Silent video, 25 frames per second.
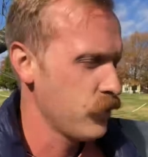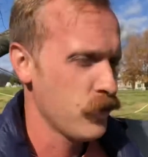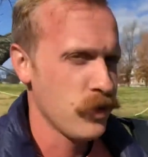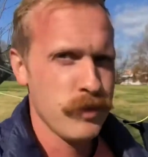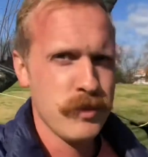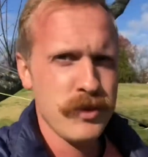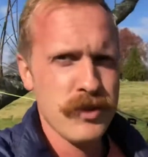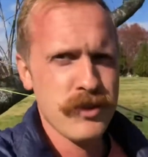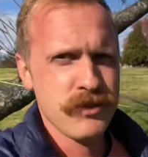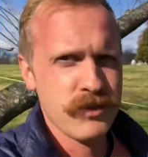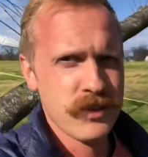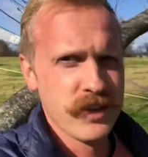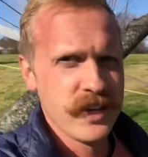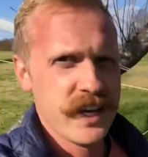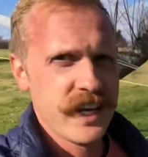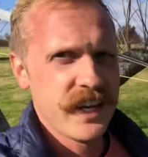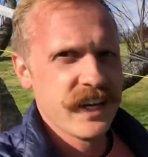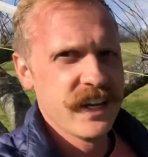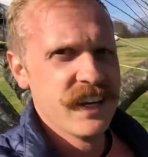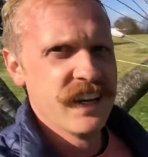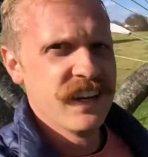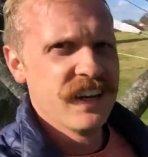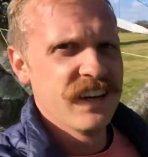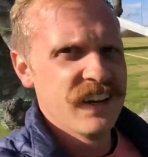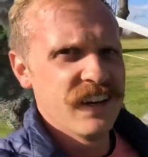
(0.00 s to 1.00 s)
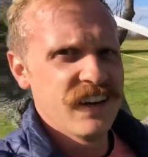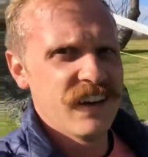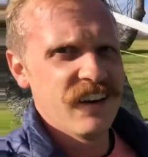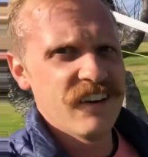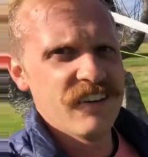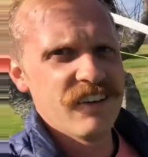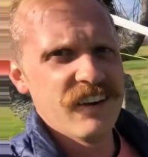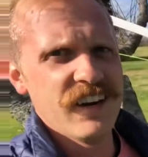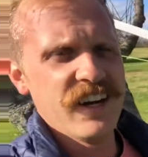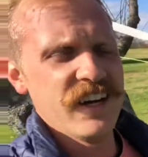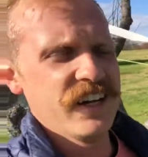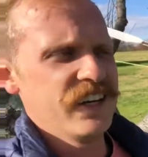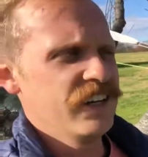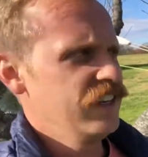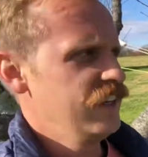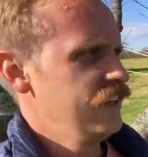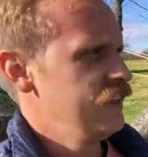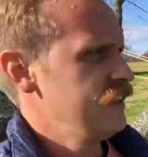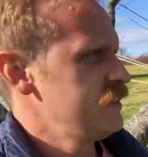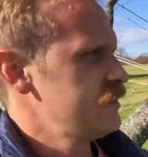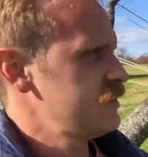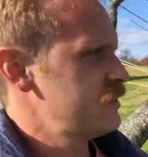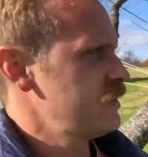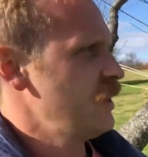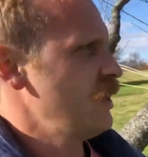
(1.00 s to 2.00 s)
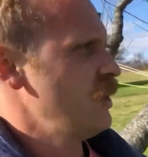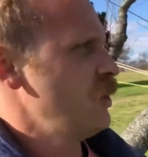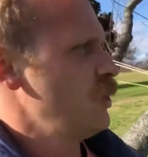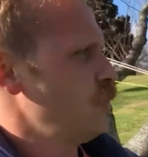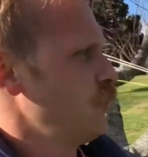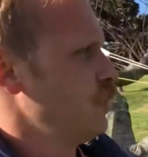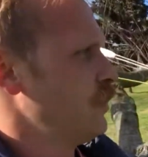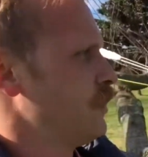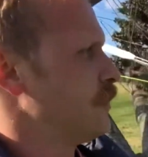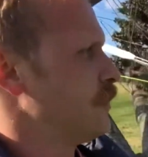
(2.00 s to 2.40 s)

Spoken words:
a beautiful day. All right, so